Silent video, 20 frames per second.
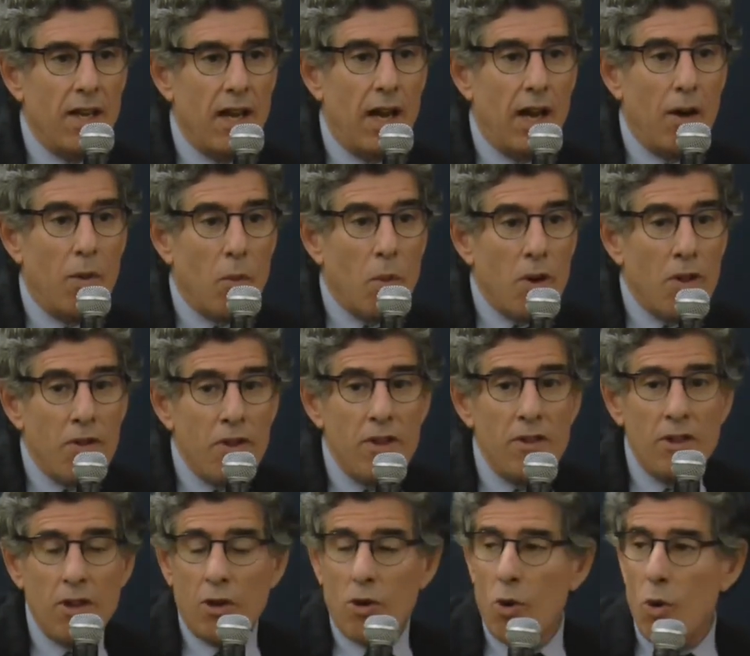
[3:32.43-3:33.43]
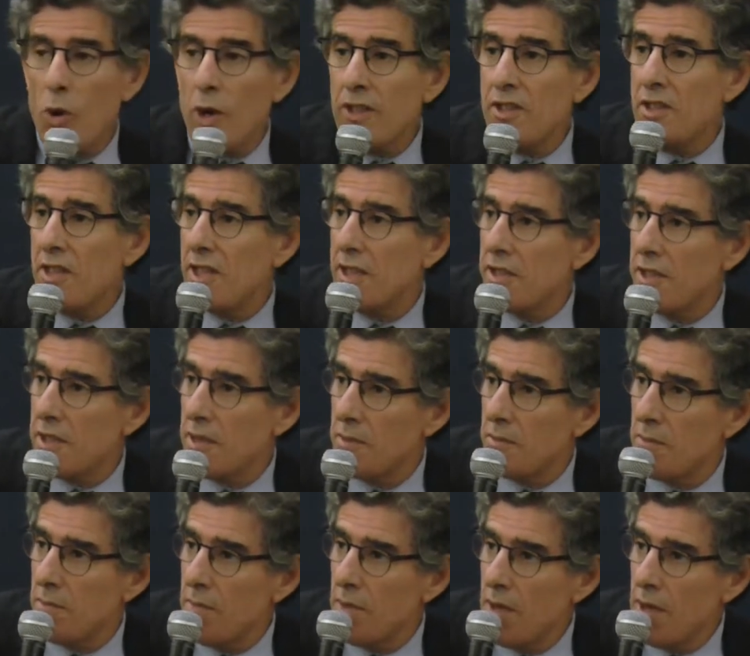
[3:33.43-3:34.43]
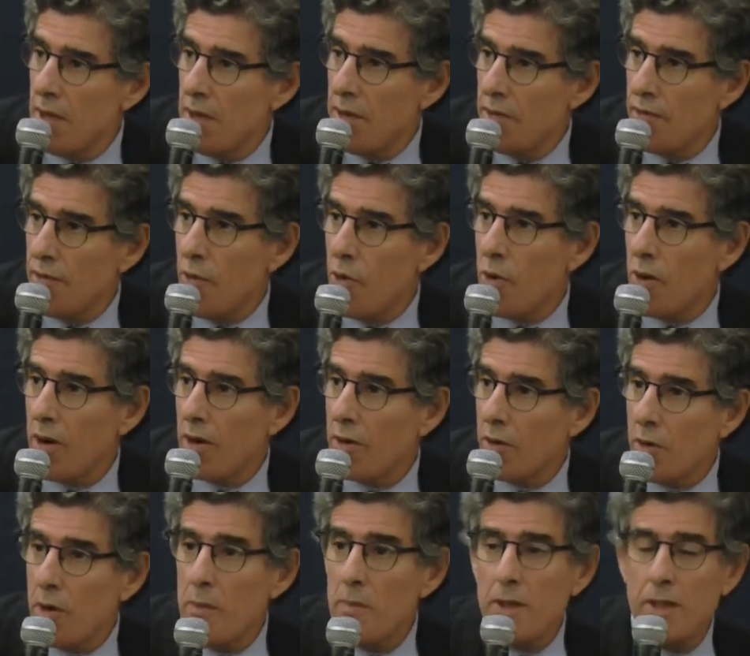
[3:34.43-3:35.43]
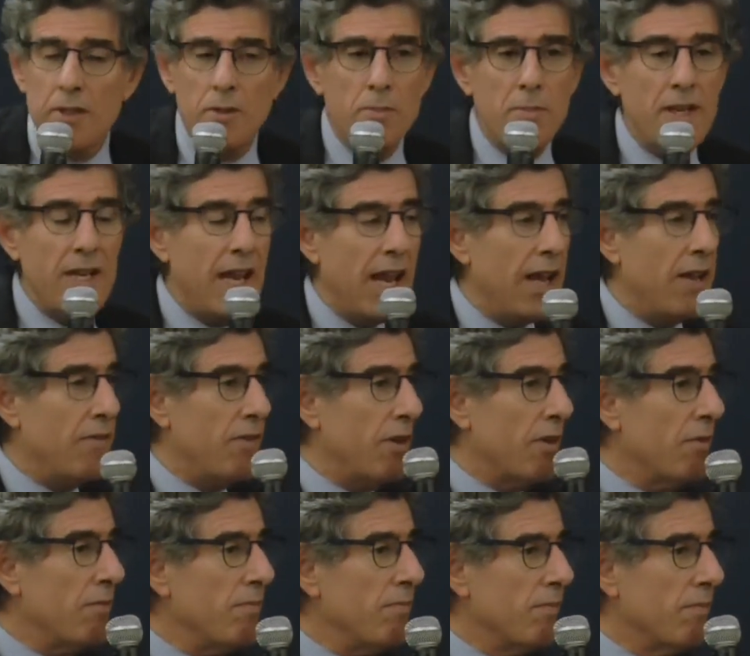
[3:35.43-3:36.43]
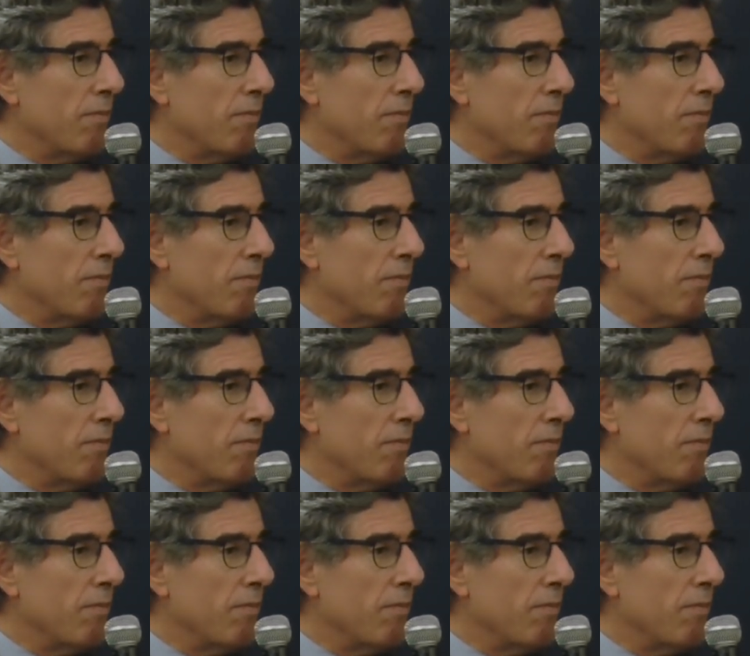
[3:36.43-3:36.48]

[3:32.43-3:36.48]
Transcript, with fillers: uh, within the court system for criminal behavior.